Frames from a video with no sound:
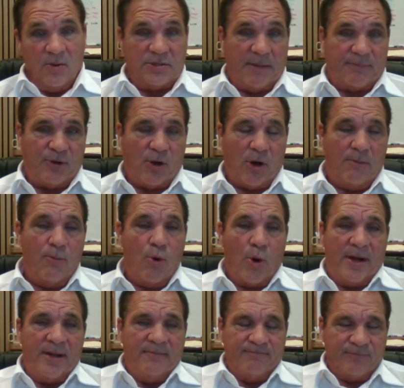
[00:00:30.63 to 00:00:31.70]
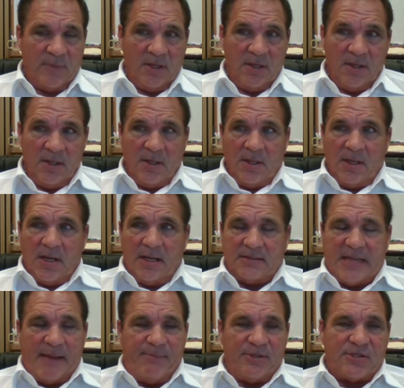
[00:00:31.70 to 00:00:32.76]
Was up there all morning,
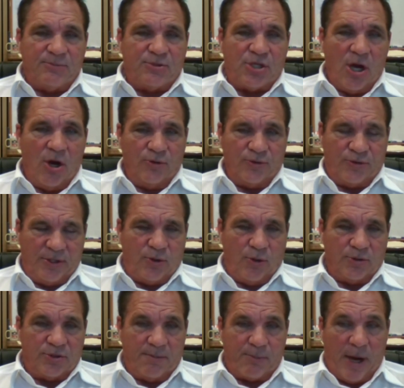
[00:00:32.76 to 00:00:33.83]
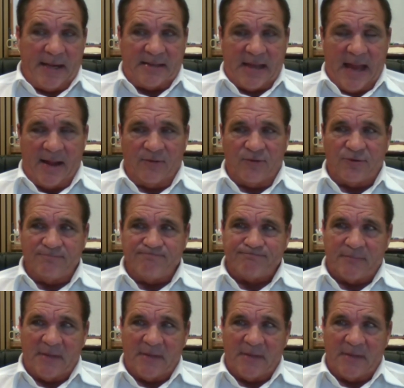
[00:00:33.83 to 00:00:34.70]
taping some shows and doing some breakdowns.